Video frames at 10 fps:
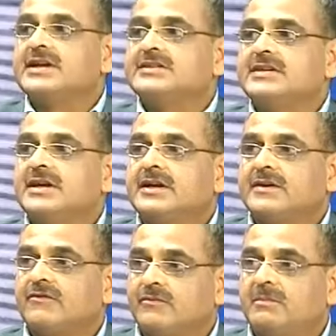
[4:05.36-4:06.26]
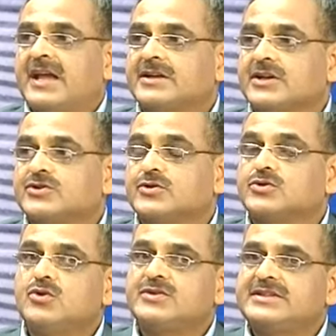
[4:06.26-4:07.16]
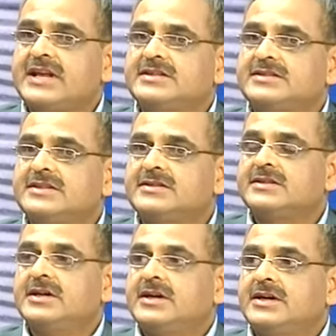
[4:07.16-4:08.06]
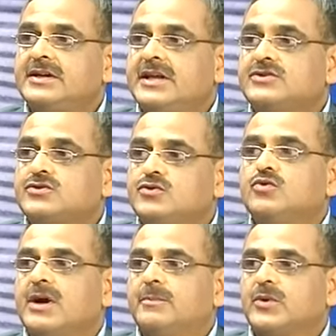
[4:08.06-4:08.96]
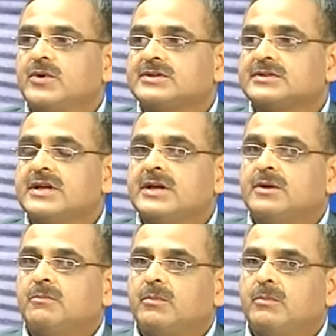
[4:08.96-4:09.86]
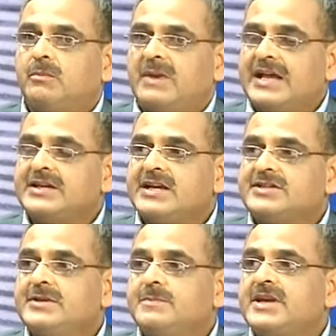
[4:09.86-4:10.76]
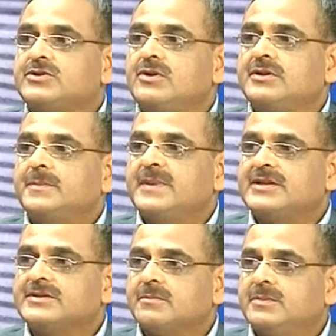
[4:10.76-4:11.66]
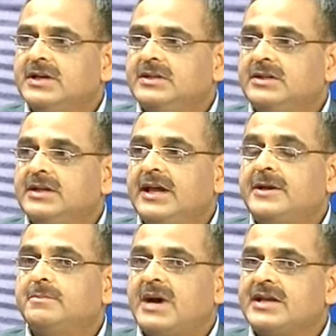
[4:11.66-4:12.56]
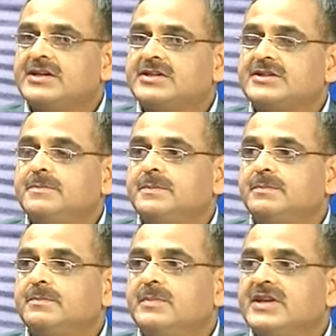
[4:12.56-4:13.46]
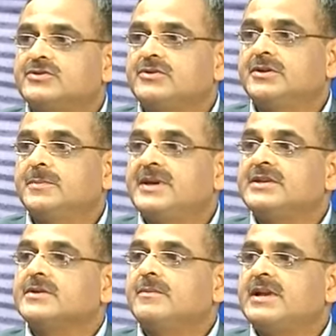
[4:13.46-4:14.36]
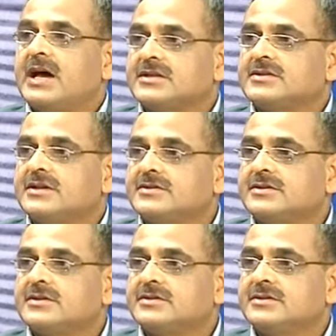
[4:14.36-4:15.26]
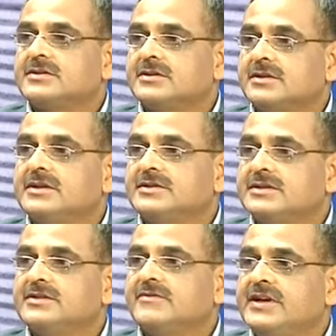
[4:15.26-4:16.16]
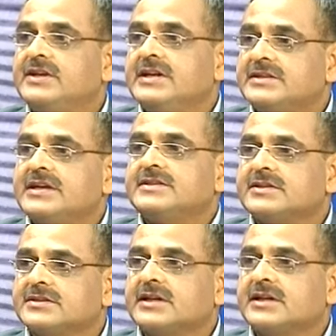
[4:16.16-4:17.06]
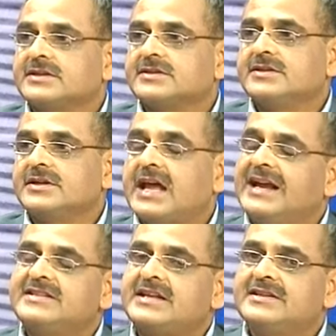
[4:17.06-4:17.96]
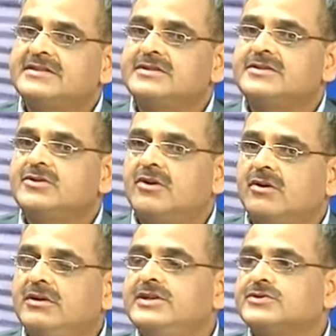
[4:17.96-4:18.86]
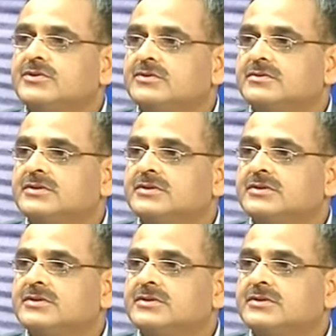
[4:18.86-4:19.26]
a migration. So, census takes two components. Migration based on the place of birth and migration based on the place of last residence. This is the way census collects data, and census is the only source